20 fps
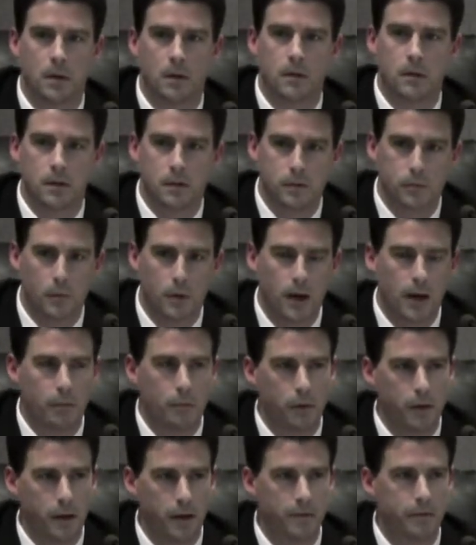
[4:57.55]
This is what I
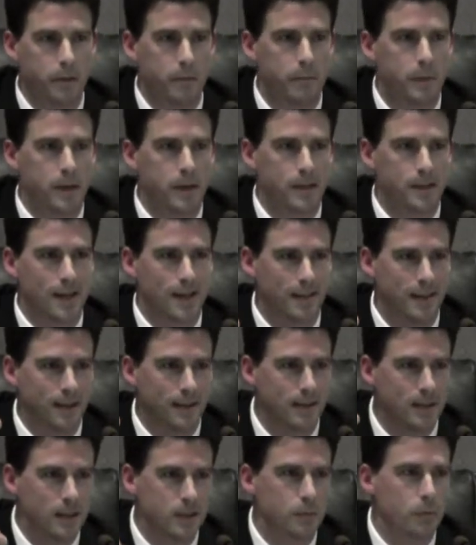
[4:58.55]
believe in, because I
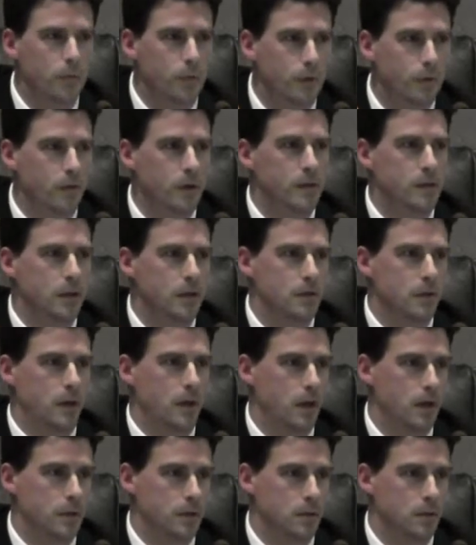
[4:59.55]
think this will increase
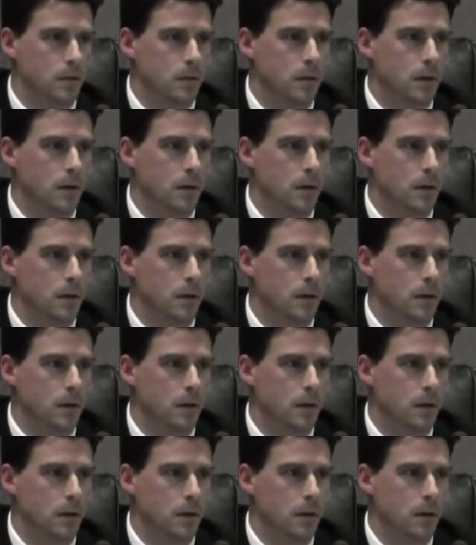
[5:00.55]
education.